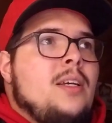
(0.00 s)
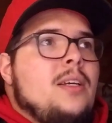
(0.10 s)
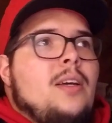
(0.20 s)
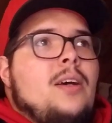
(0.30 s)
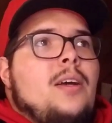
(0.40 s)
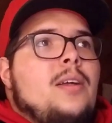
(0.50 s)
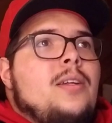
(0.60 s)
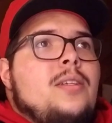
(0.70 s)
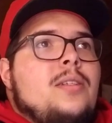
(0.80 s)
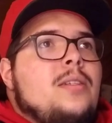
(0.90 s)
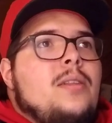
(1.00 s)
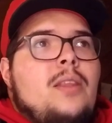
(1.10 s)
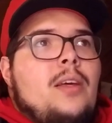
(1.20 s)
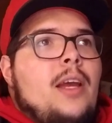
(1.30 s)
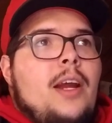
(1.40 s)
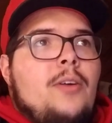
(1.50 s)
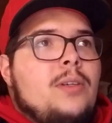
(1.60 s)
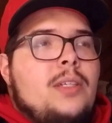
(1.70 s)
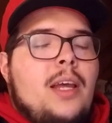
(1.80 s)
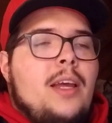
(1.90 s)
is the air
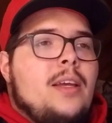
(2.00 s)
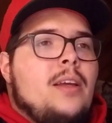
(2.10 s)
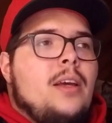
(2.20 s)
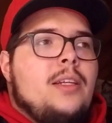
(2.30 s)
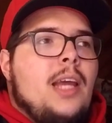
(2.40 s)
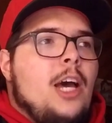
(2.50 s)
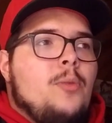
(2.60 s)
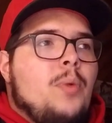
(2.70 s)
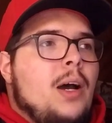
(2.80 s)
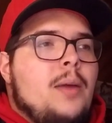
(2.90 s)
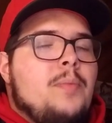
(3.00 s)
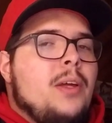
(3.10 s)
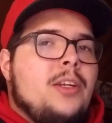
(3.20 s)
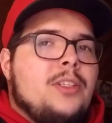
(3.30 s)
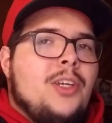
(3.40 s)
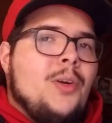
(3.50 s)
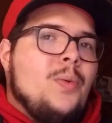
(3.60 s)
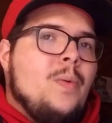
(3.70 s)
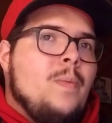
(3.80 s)
intake, a downpipe, and a tune.